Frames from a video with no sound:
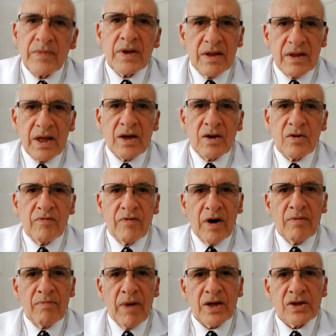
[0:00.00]
Thank you
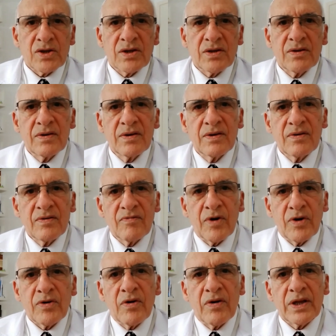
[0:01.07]
very much
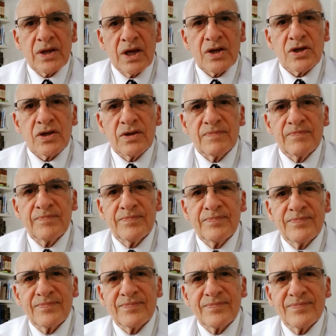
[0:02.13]
for your attention.
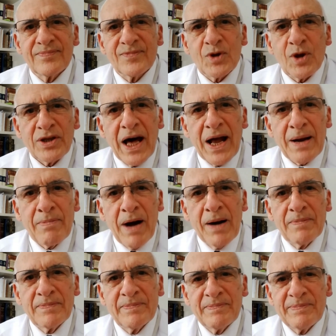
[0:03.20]
Todarabá.